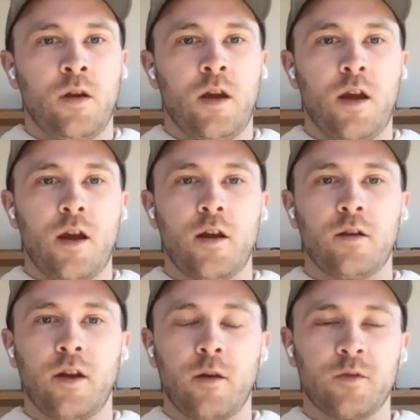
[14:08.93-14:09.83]

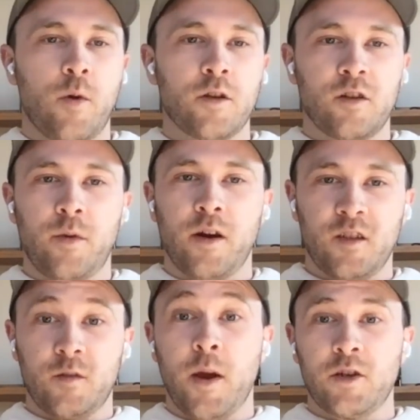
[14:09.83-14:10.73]
And I'm sponsored by a
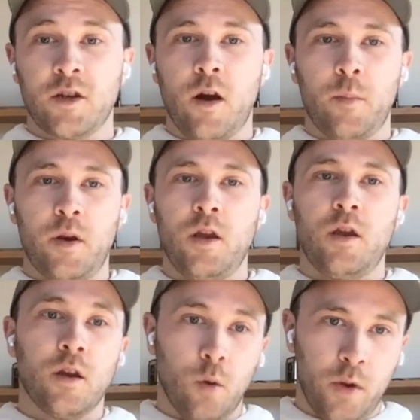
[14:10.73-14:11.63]
suspension company
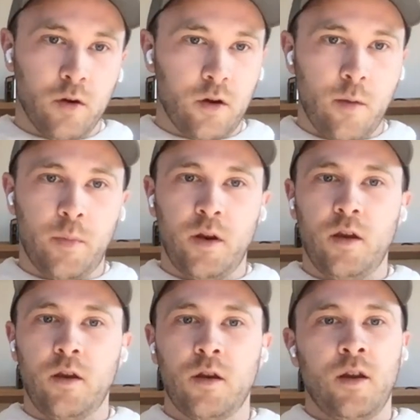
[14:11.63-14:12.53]
and a wheel
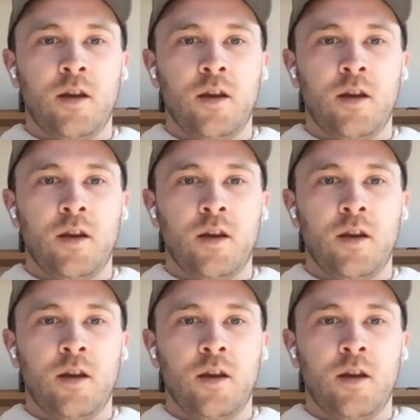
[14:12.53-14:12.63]
company